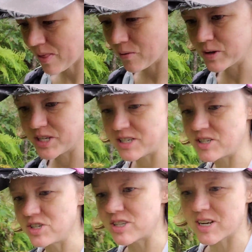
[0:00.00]
which is
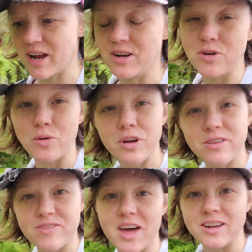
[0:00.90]
just kind of north
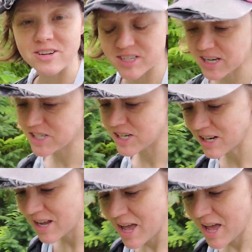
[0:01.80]
of that intersection.